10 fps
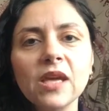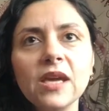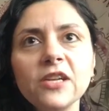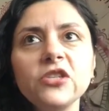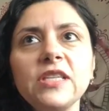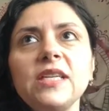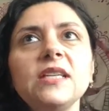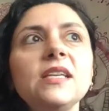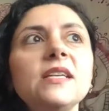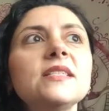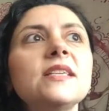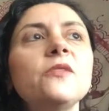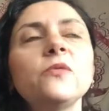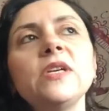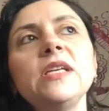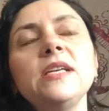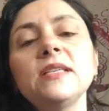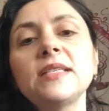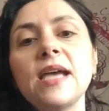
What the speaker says: energy healings and readings